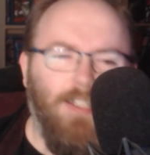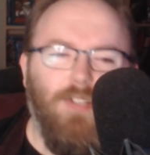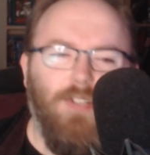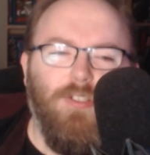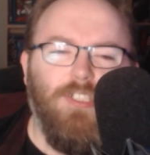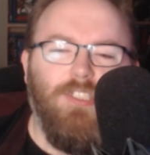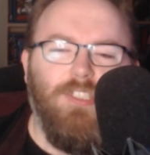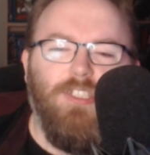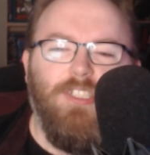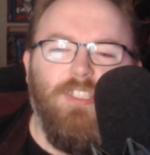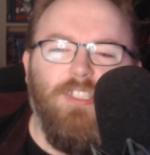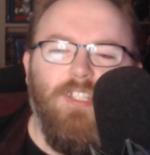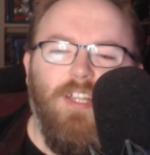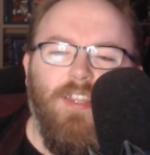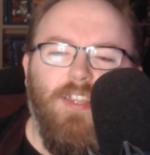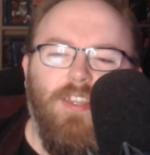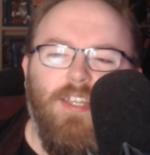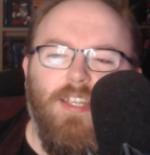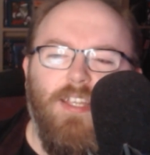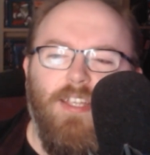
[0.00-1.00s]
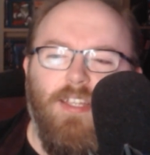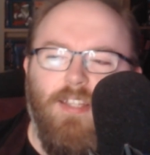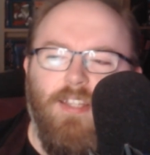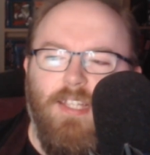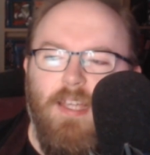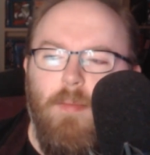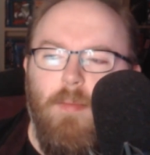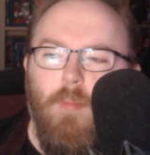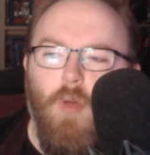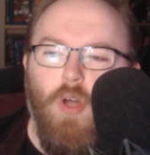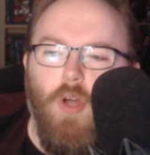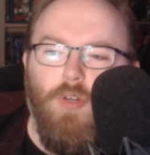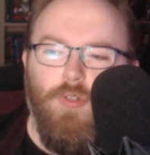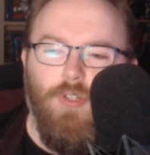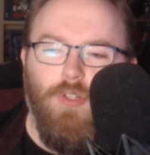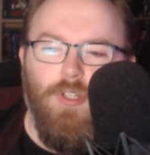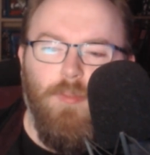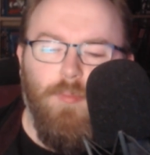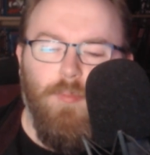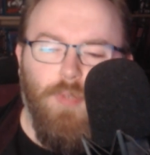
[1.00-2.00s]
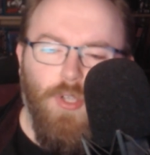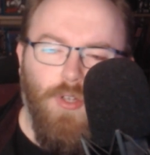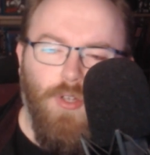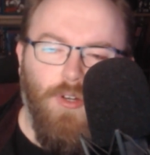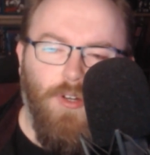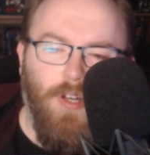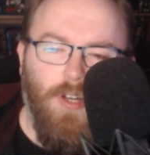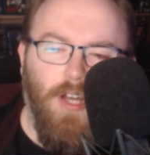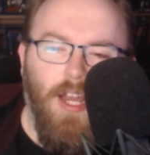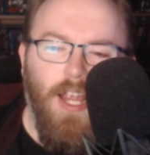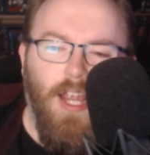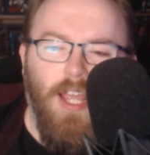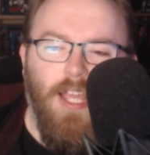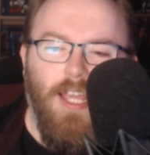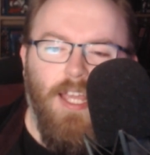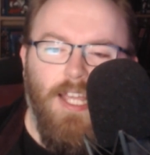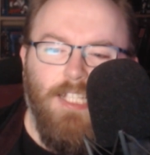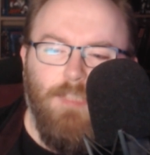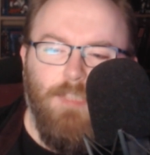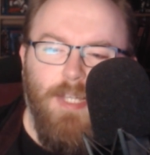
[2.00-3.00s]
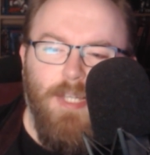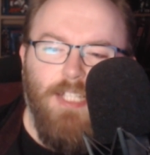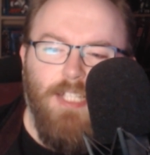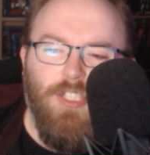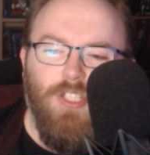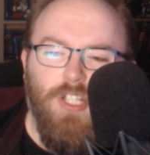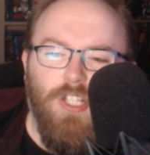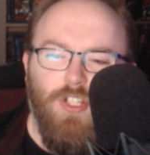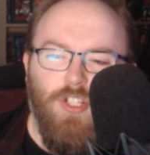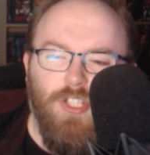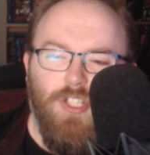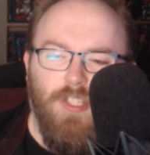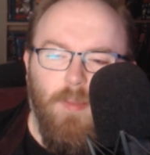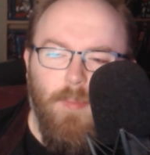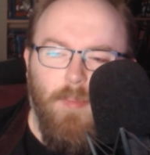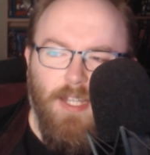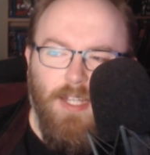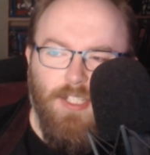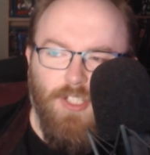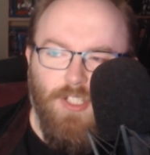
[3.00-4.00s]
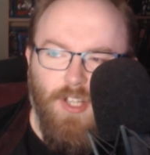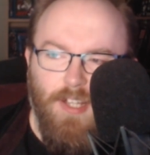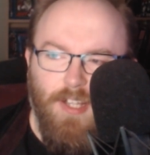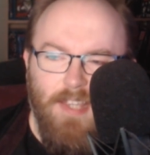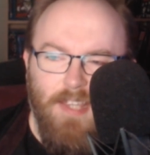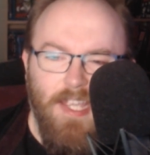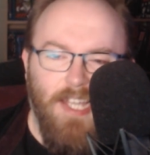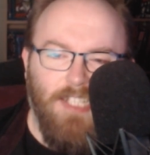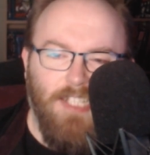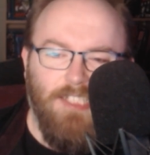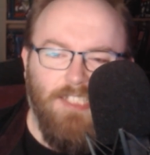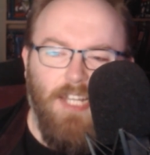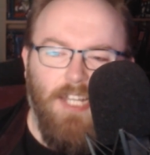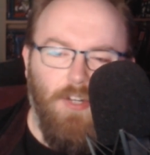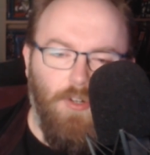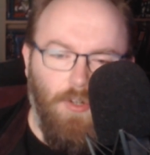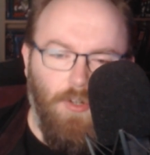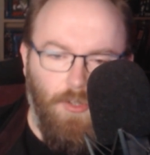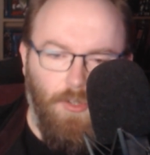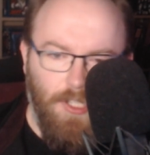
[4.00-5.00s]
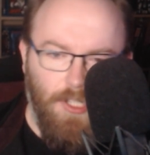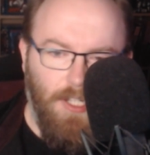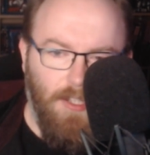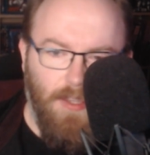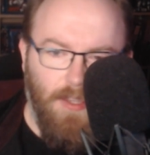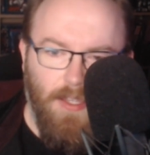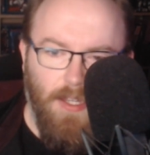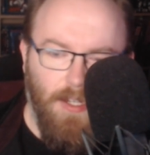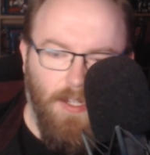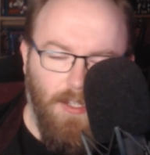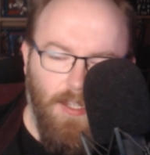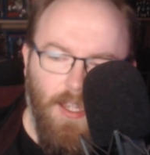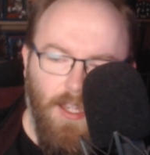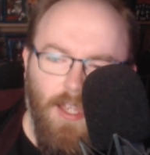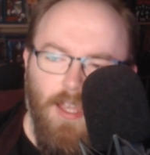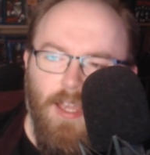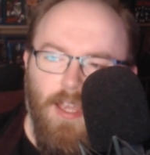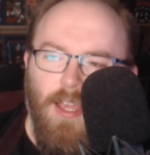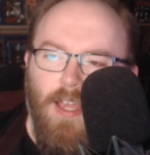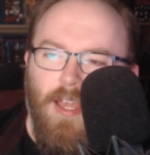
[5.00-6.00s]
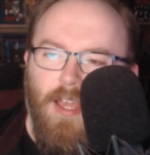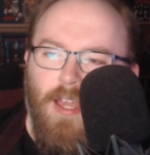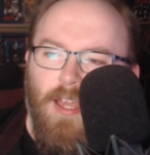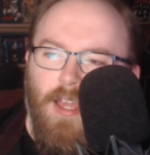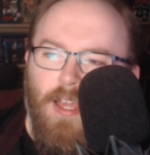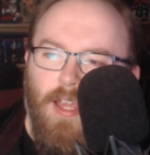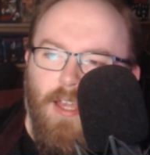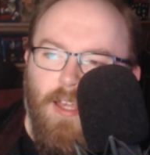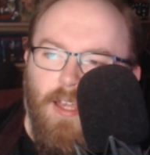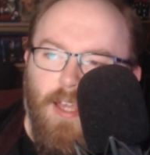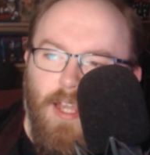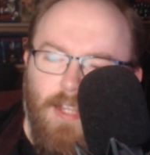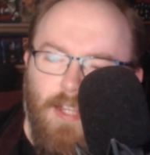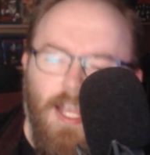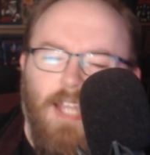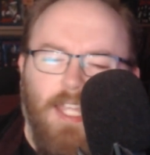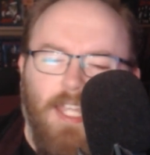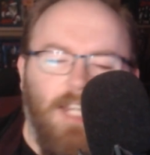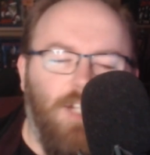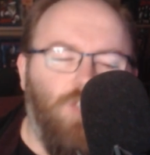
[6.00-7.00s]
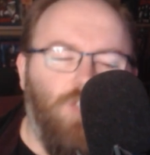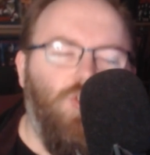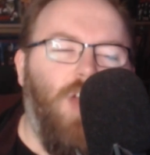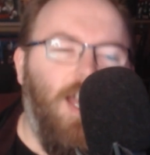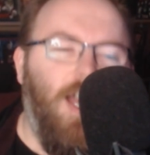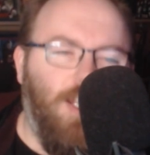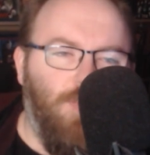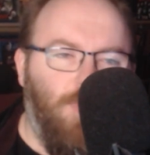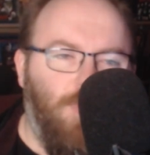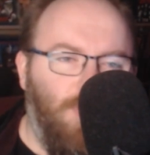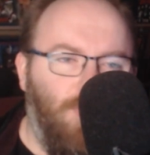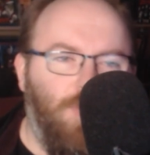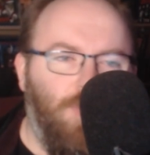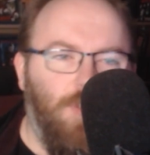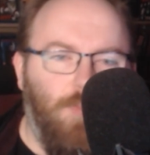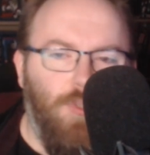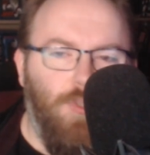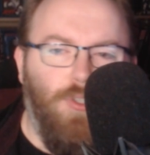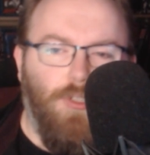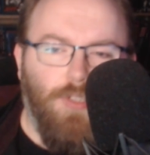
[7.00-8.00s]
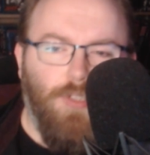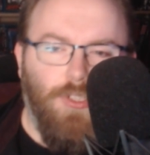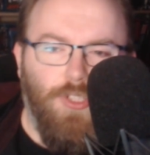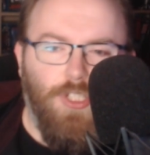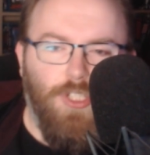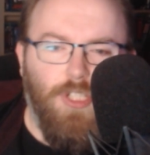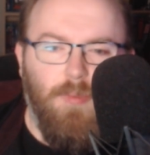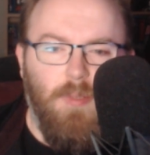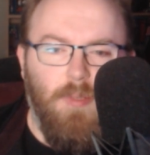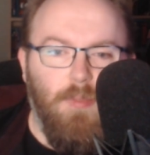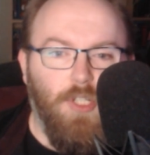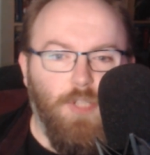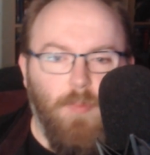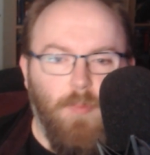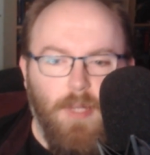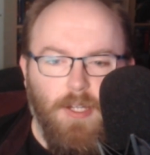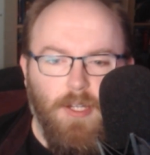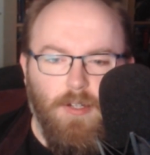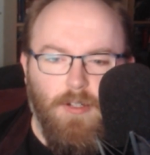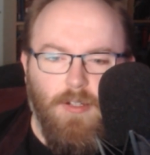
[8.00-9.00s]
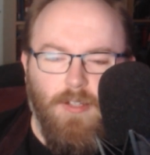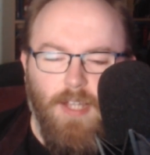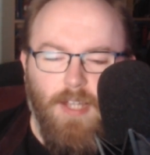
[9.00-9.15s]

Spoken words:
You know, there's nothing like a modern computer. It's basically just a big sort of data center looking thing. And that kind of tracks with, you know, computers used to be much bigger.